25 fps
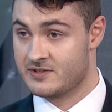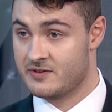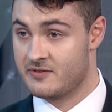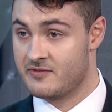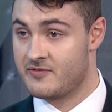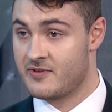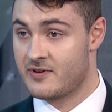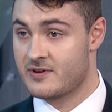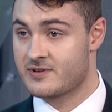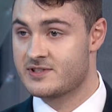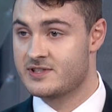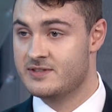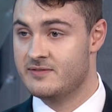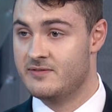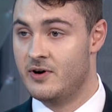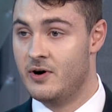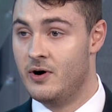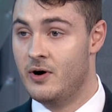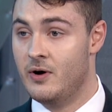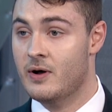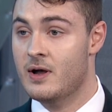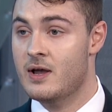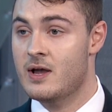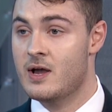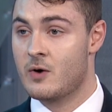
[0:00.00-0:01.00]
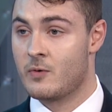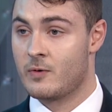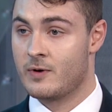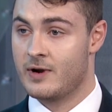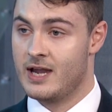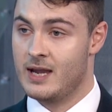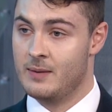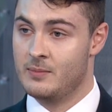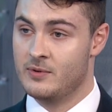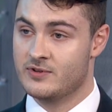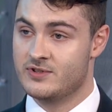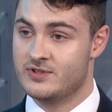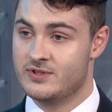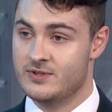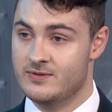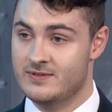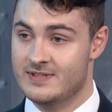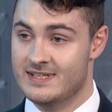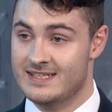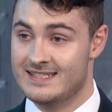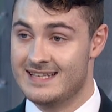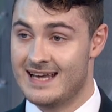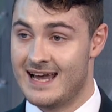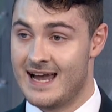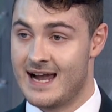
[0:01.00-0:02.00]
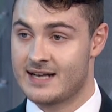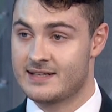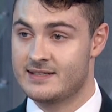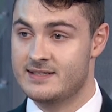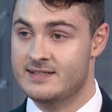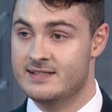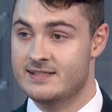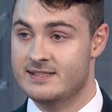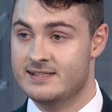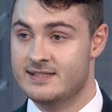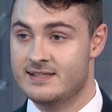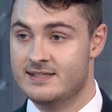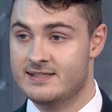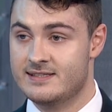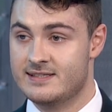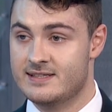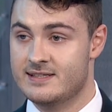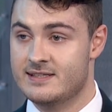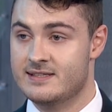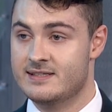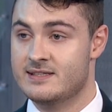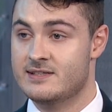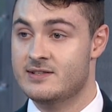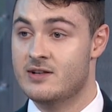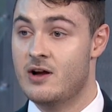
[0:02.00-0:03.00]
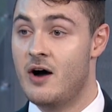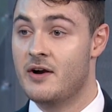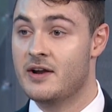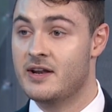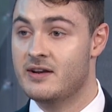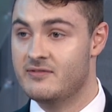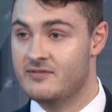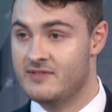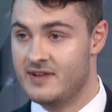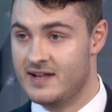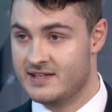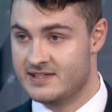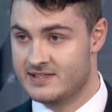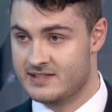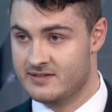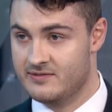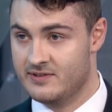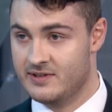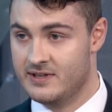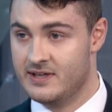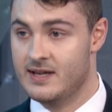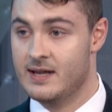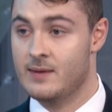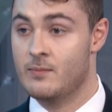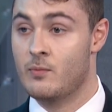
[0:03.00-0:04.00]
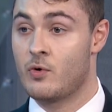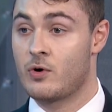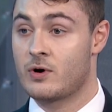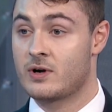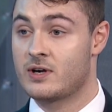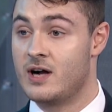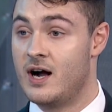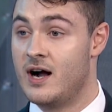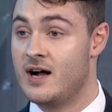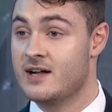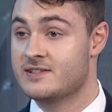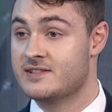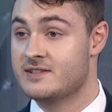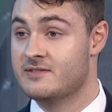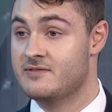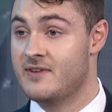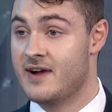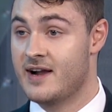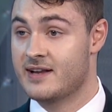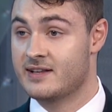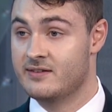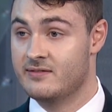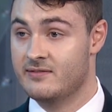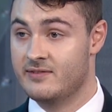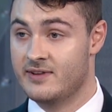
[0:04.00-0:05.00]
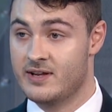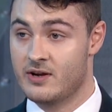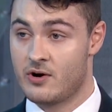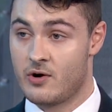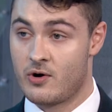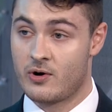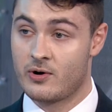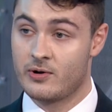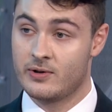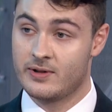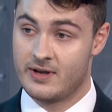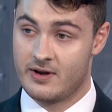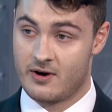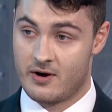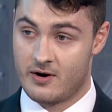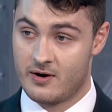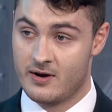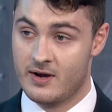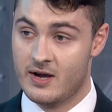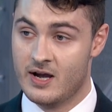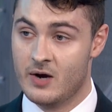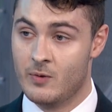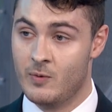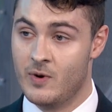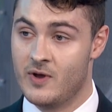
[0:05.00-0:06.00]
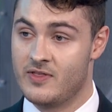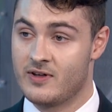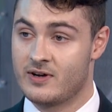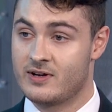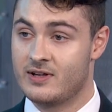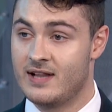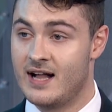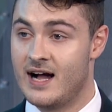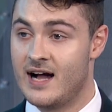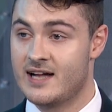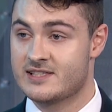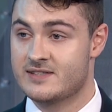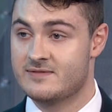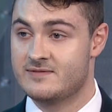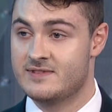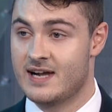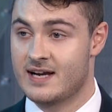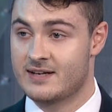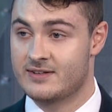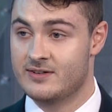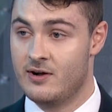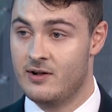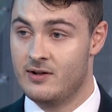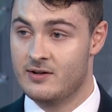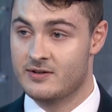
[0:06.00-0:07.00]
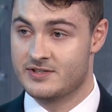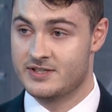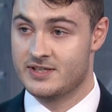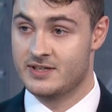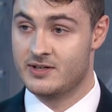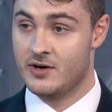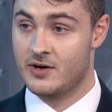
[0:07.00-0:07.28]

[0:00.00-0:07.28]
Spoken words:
So first of all, we're able to detect diseases non-invasively and more cost-effectively earlier with a class of technology